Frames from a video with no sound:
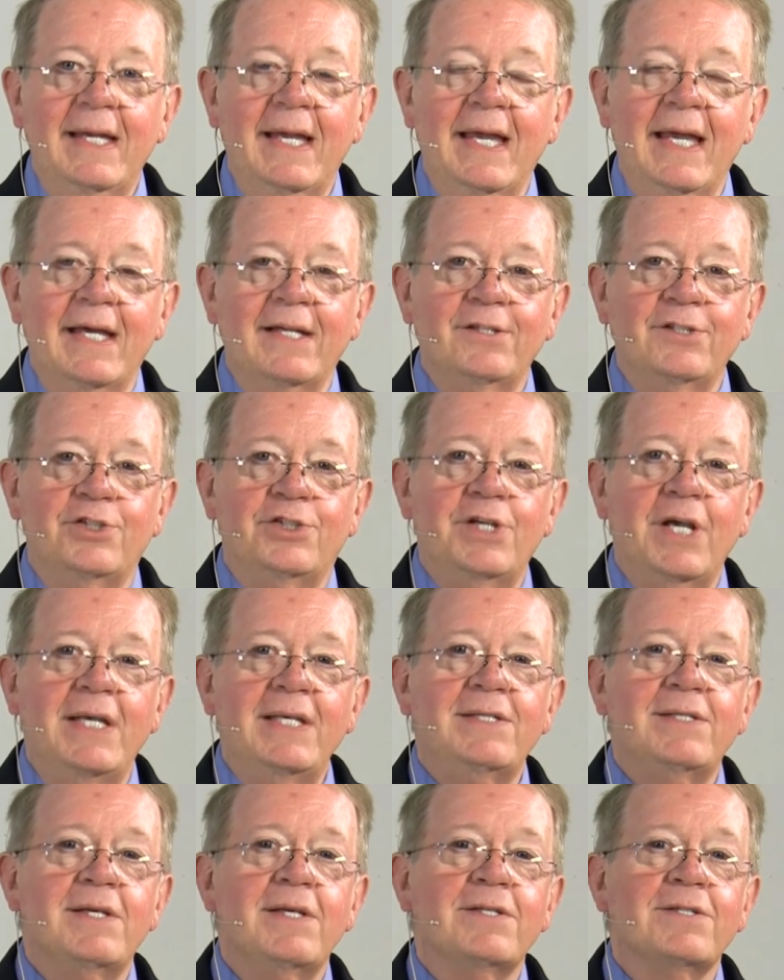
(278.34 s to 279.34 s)
In
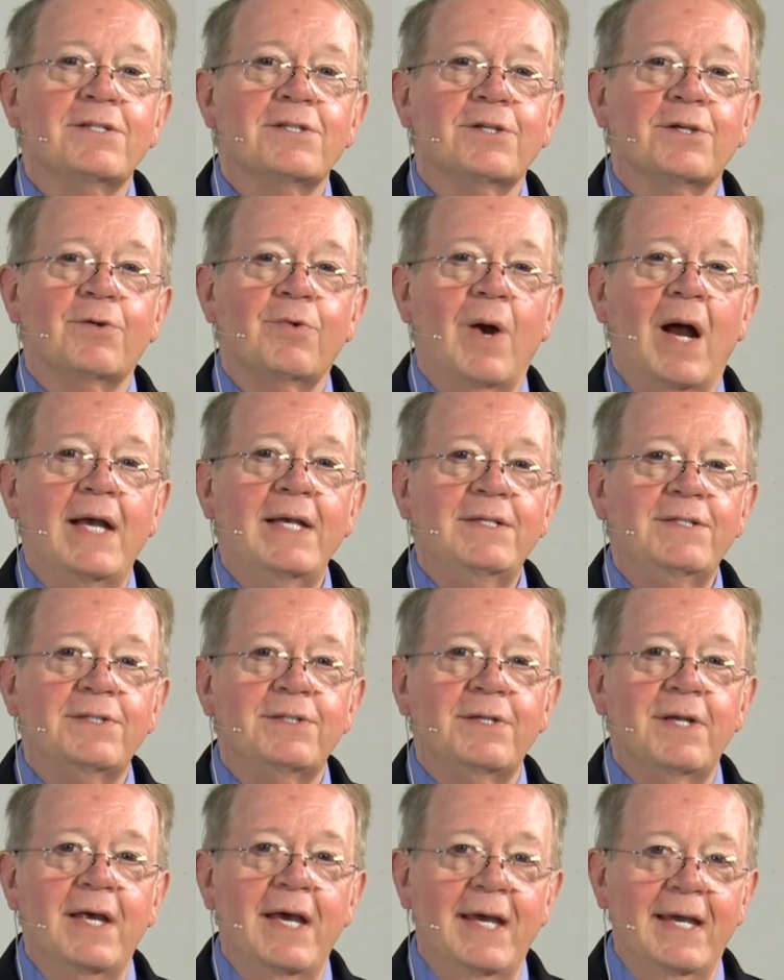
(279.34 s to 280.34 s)
Jesus
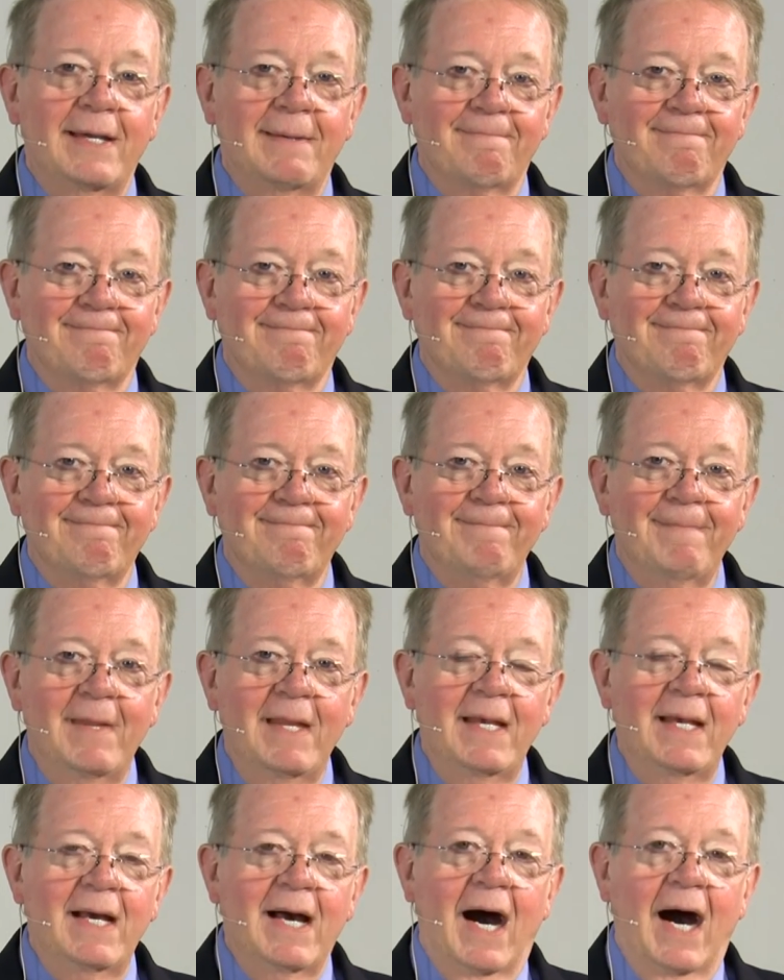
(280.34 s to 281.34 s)
Christ's name,
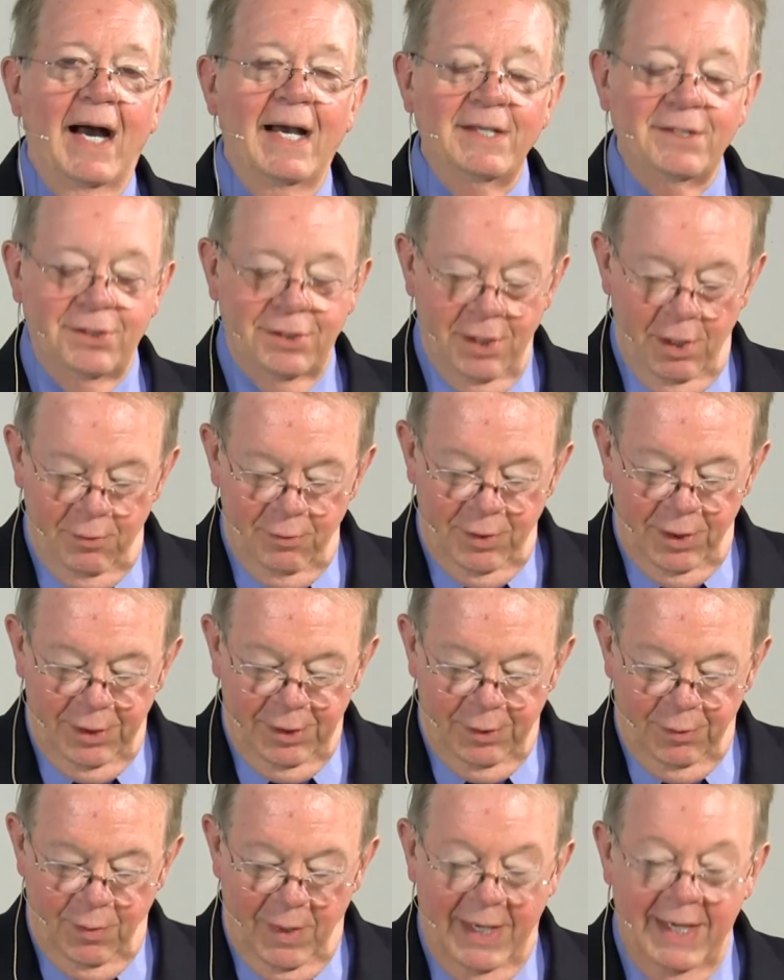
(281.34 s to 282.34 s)
I so
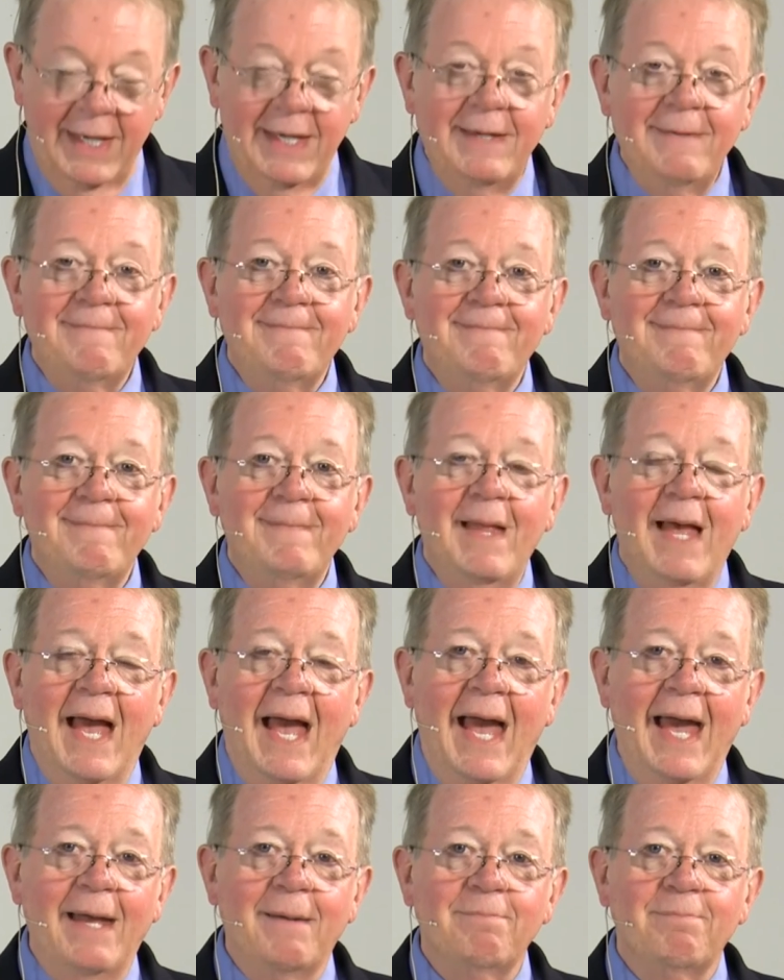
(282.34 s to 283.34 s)
decree
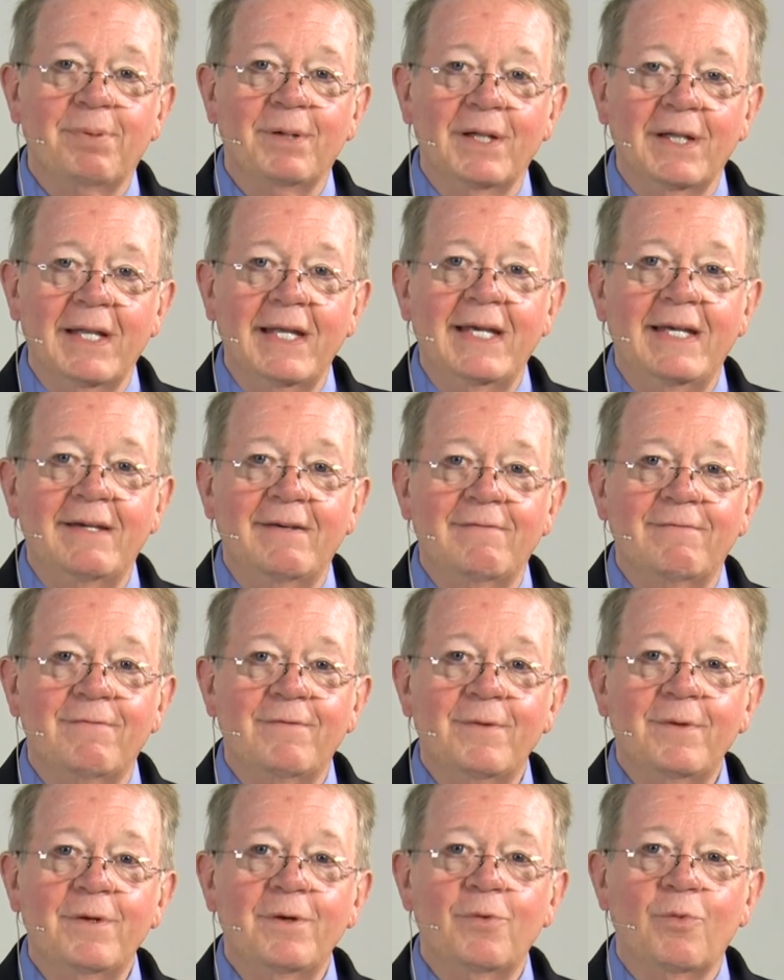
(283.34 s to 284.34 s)
and believe
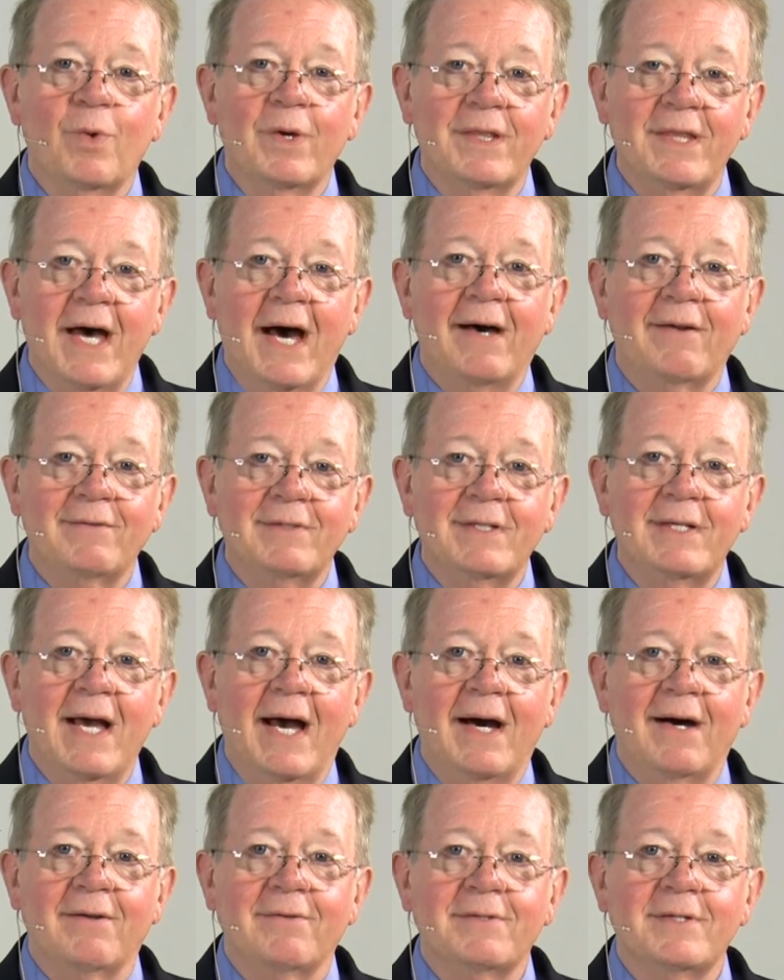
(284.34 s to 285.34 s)
without
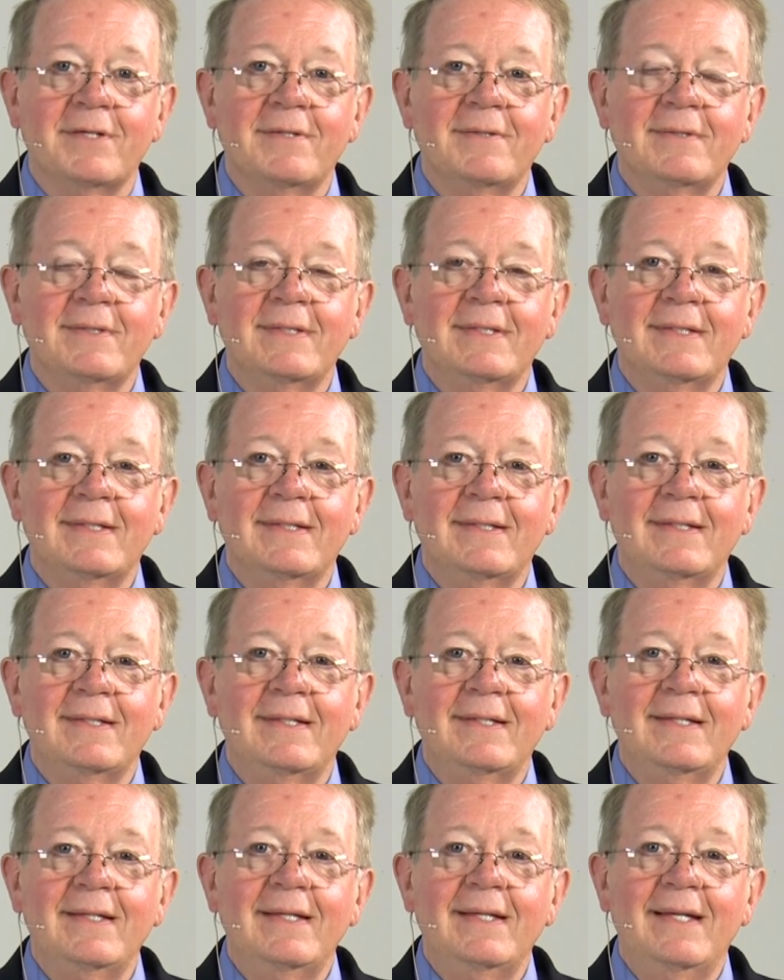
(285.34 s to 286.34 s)
doubt.
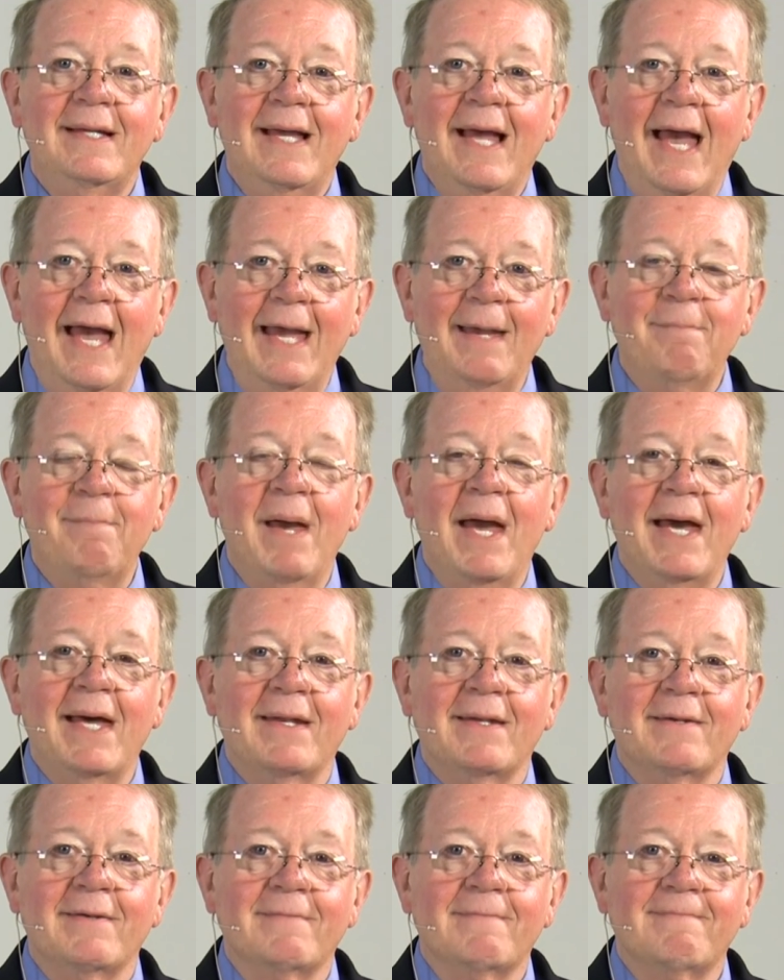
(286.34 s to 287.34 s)

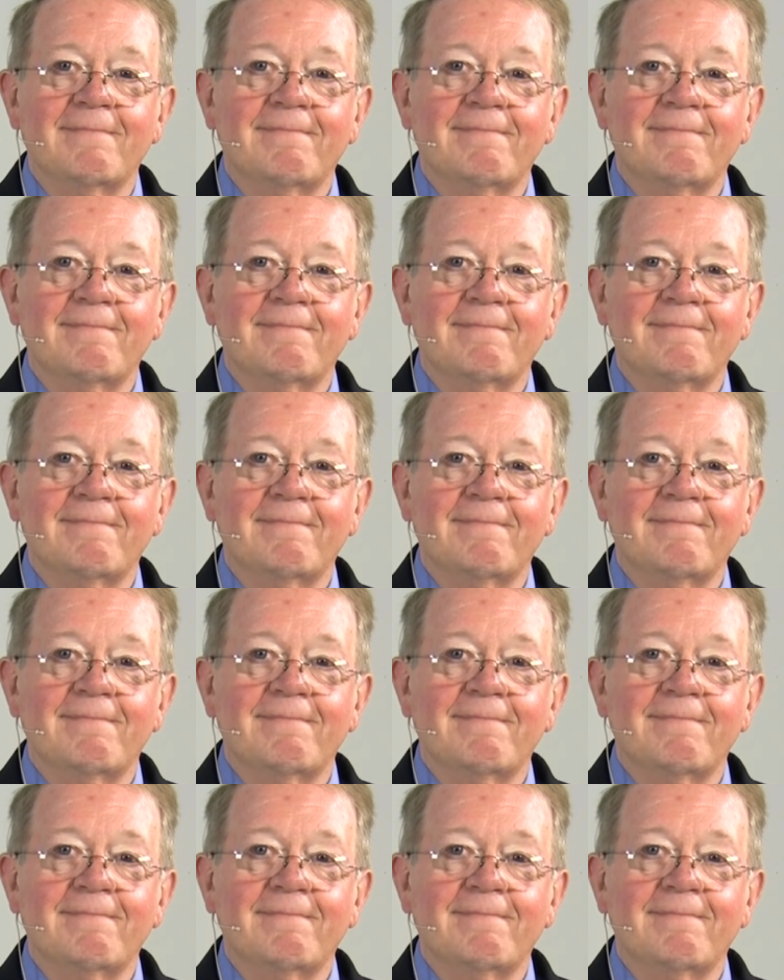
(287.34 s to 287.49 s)
Amen.